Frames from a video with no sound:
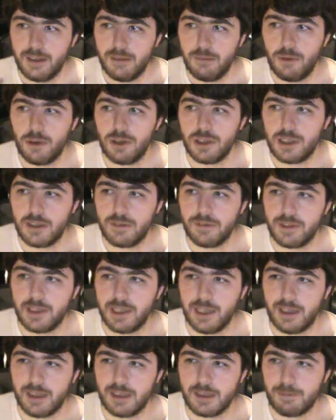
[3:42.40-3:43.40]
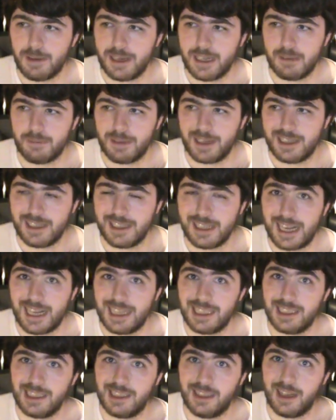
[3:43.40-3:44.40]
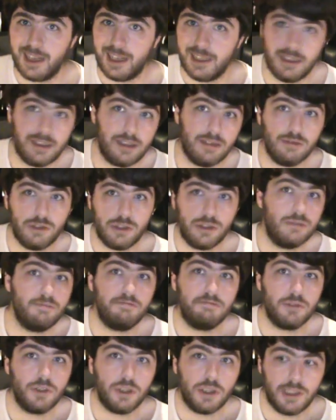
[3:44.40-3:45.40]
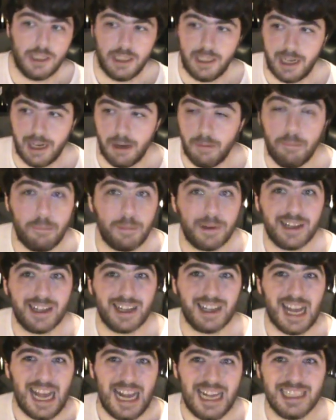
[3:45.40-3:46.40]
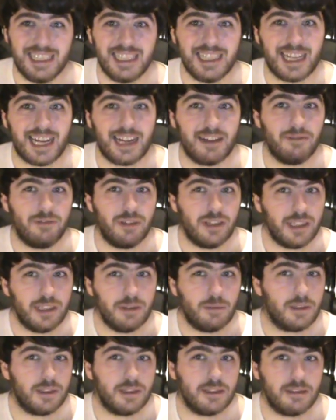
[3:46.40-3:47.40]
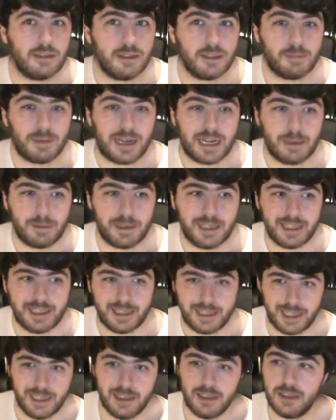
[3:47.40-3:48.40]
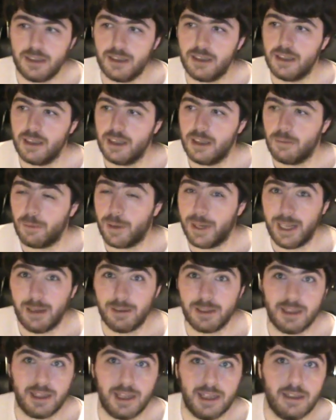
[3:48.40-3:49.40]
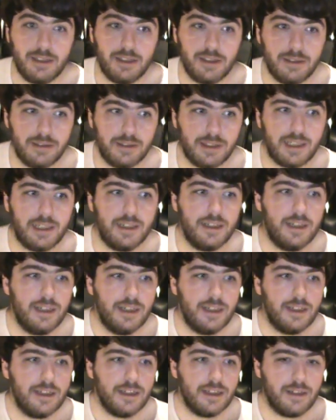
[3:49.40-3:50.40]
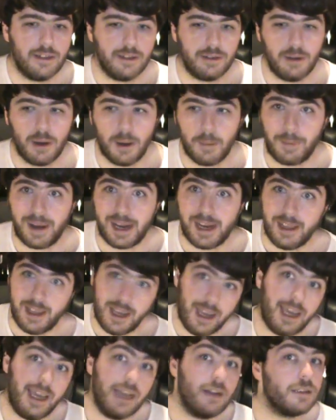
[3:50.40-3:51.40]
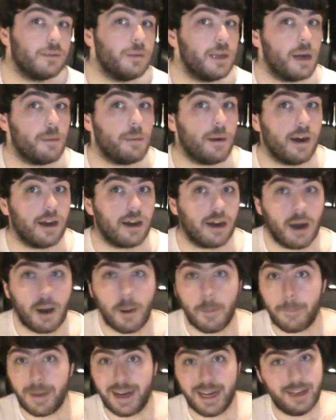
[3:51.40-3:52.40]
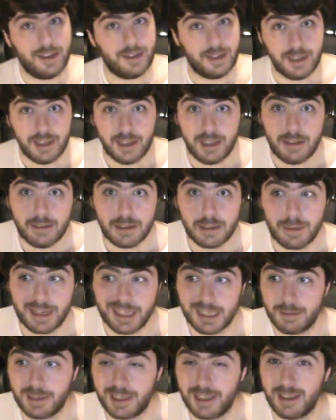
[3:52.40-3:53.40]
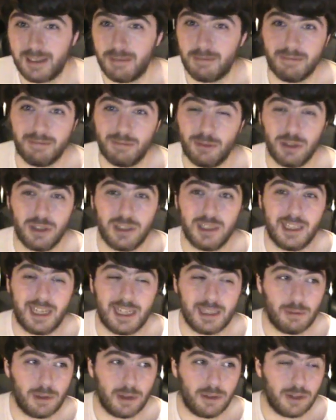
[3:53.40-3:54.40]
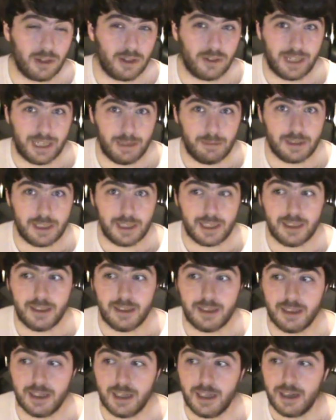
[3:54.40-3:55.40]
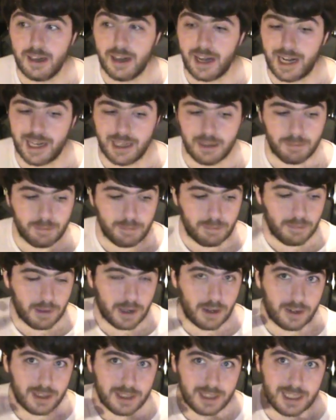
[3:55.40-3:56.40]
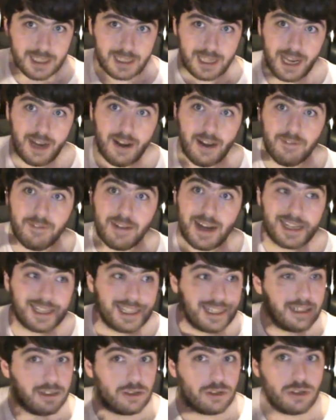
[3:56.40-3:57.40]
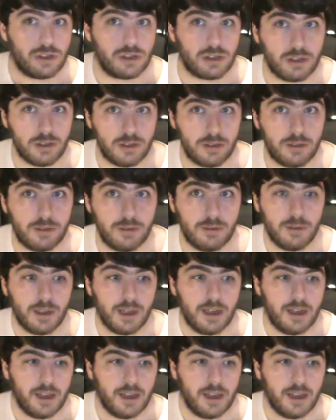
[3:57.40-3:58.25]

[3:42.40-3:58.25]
most of like Spider-Man's action is during the night, but isn't that really what Spider-Man did when he was in high school? Like, you know, by day he was Peter Parker, by night he was Spider-Man, and mostly that's where all the crimes did. And because they stayed, in fact, in school,